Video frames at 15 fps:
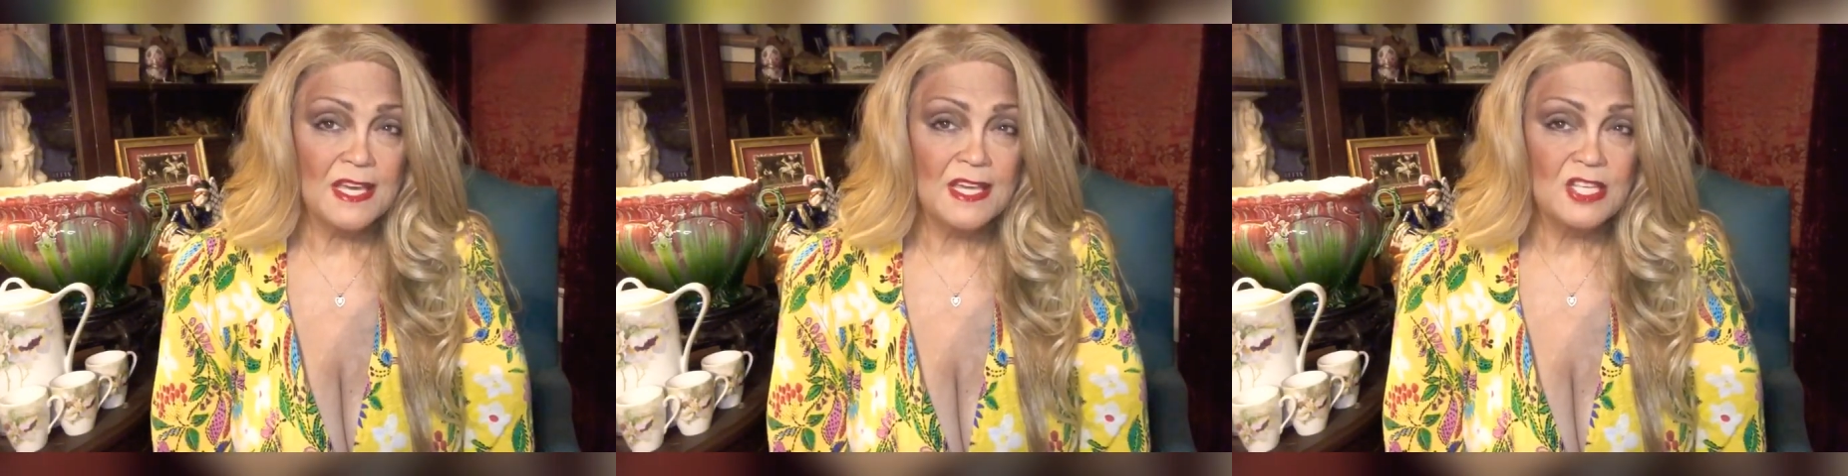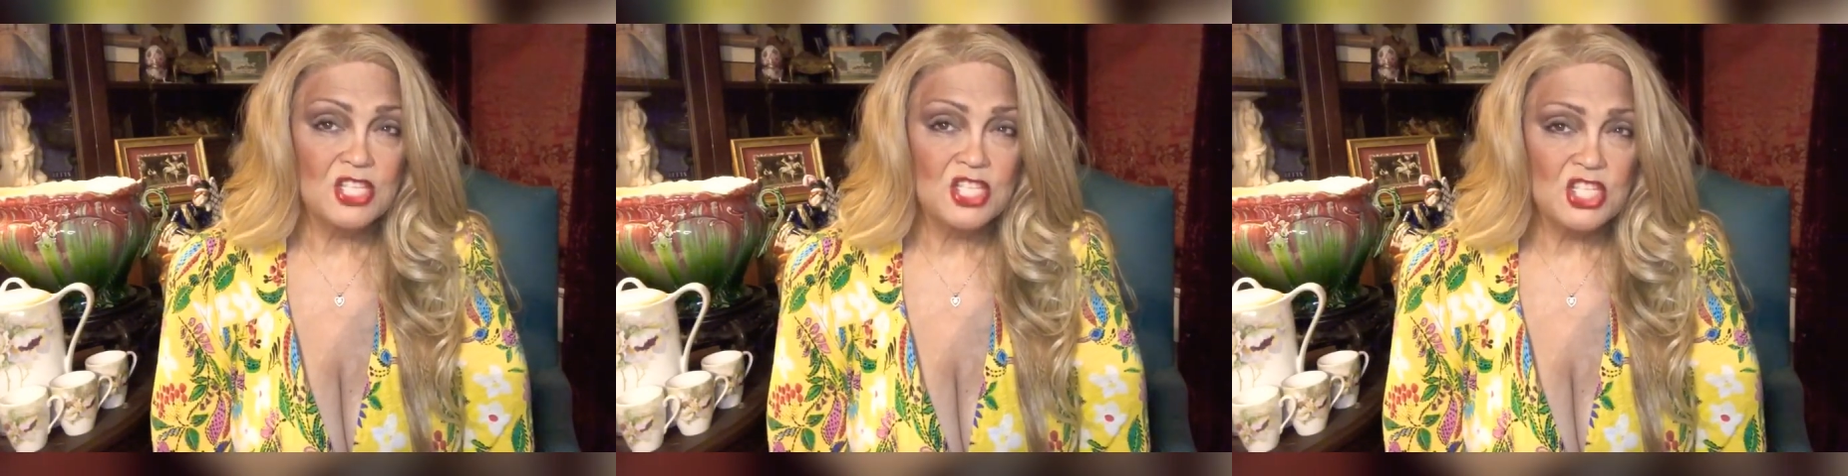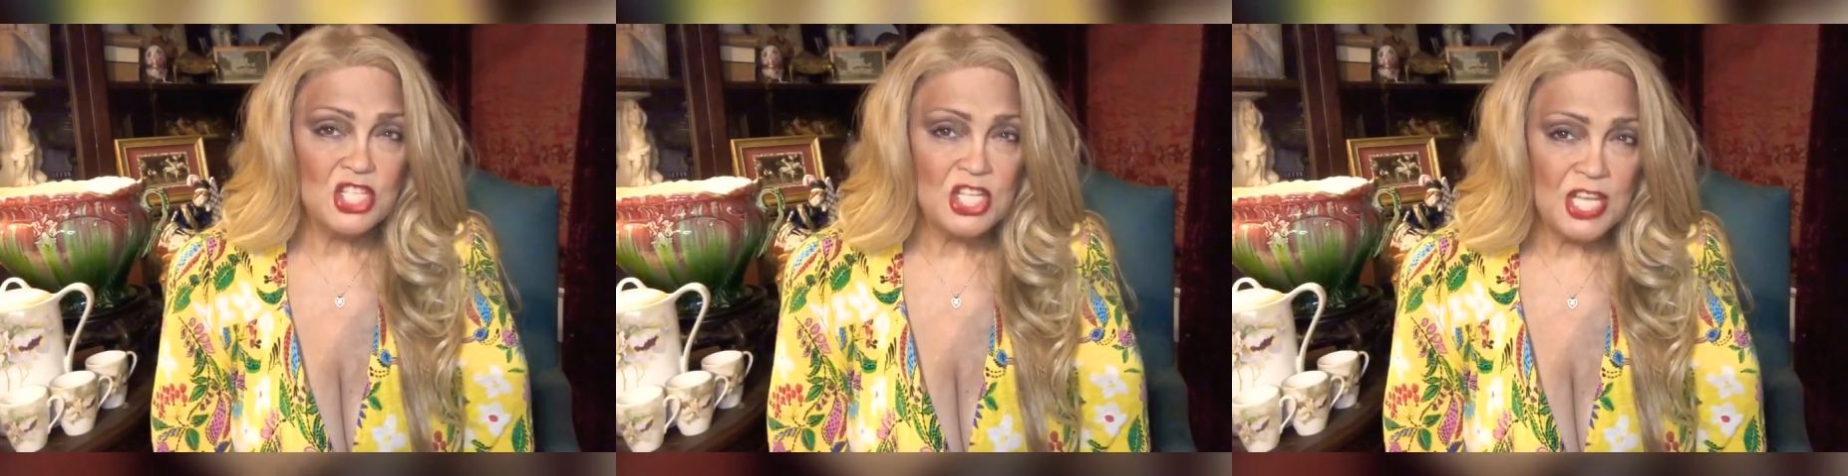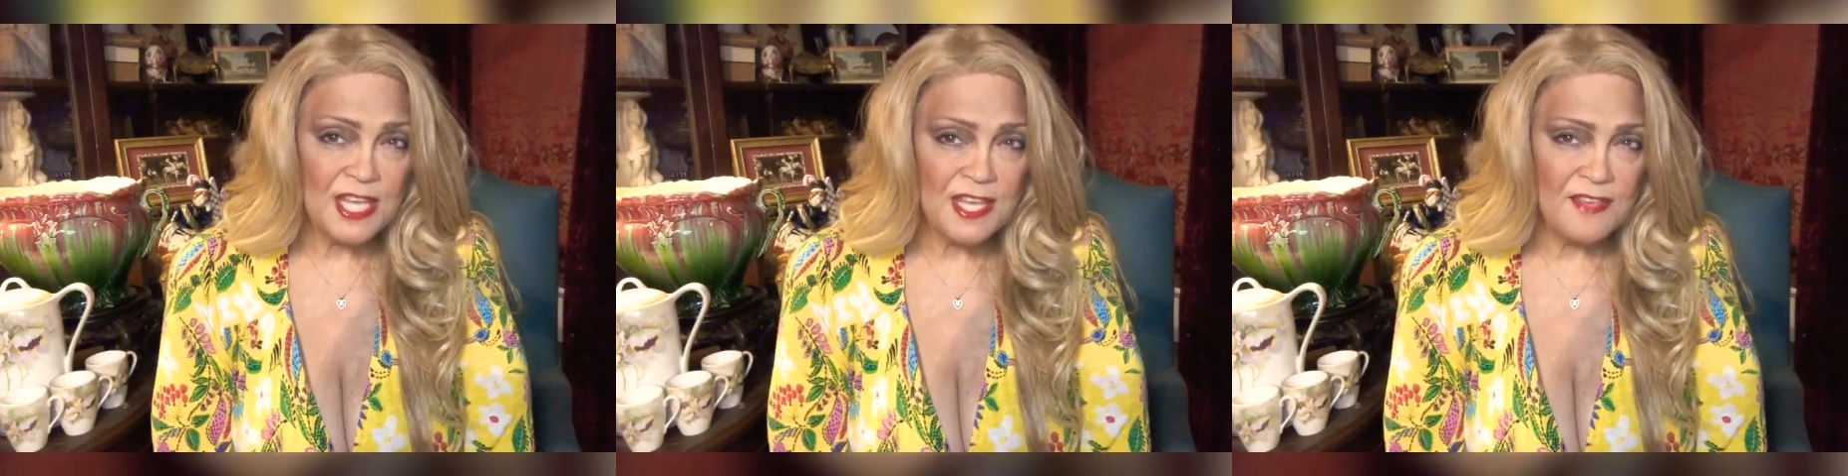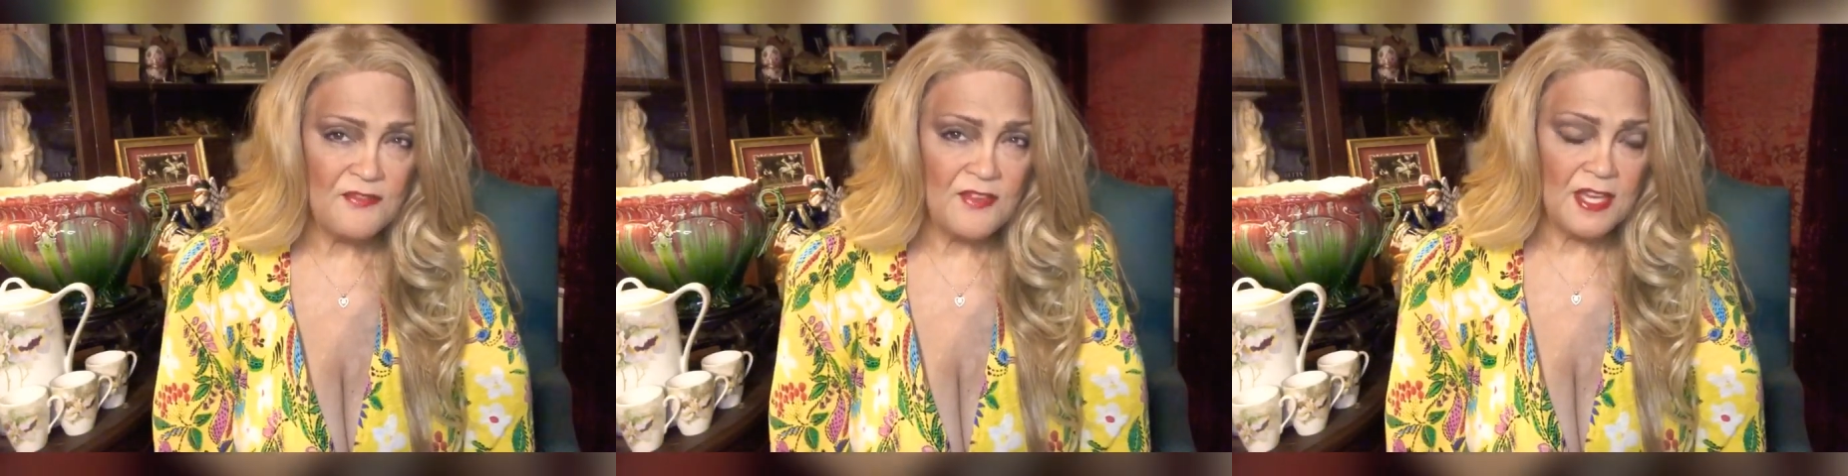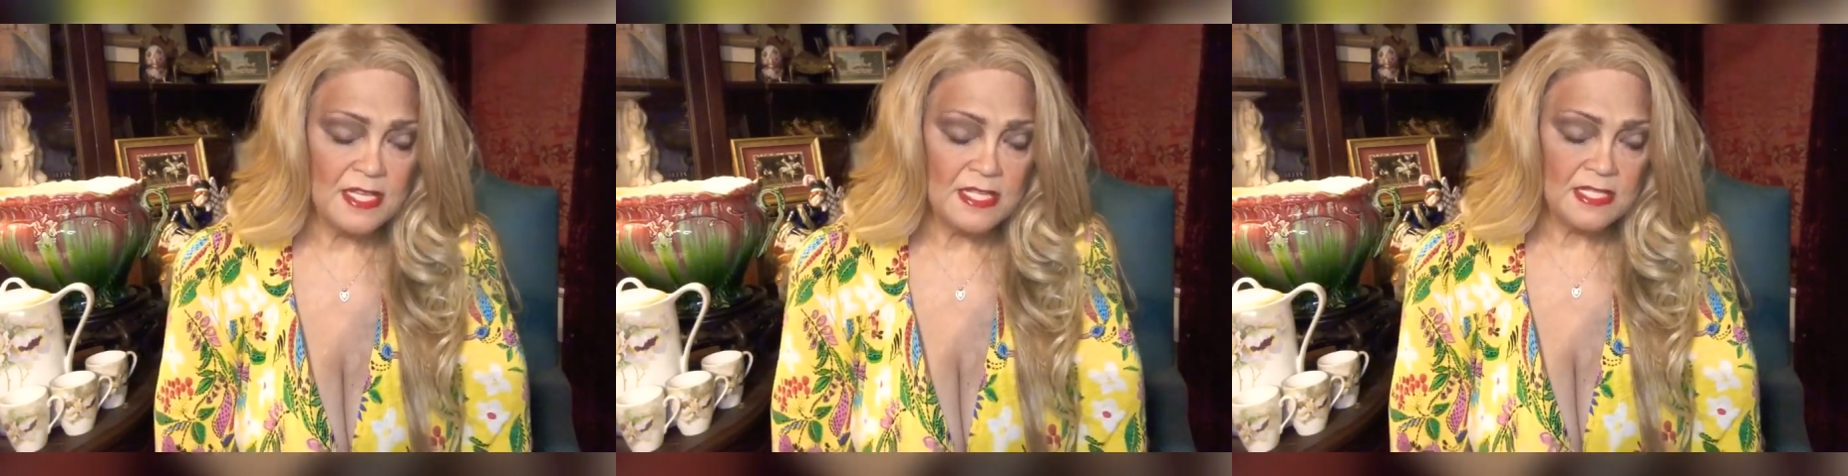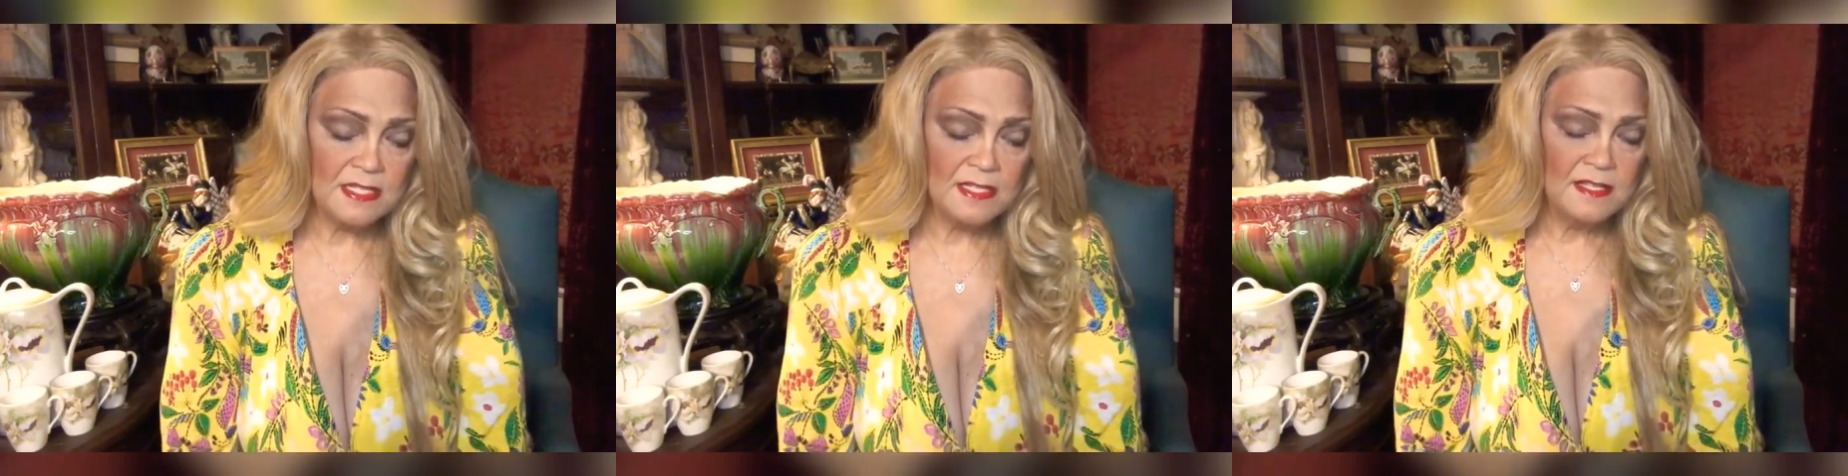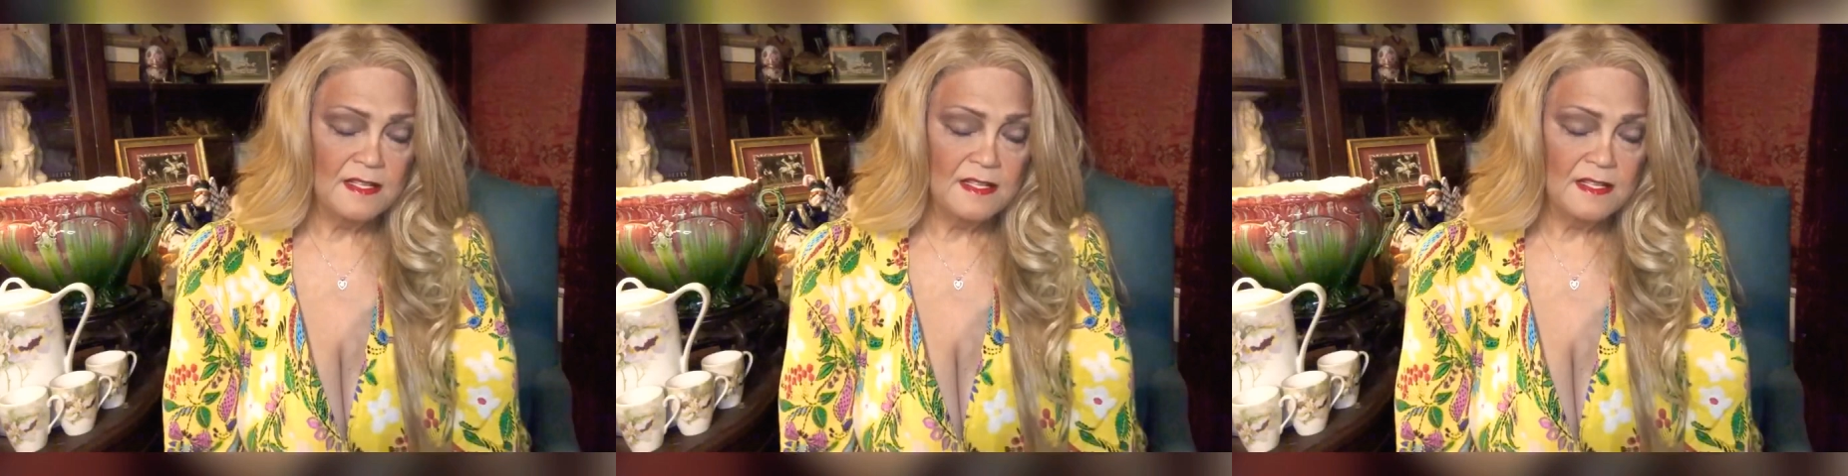achieve it.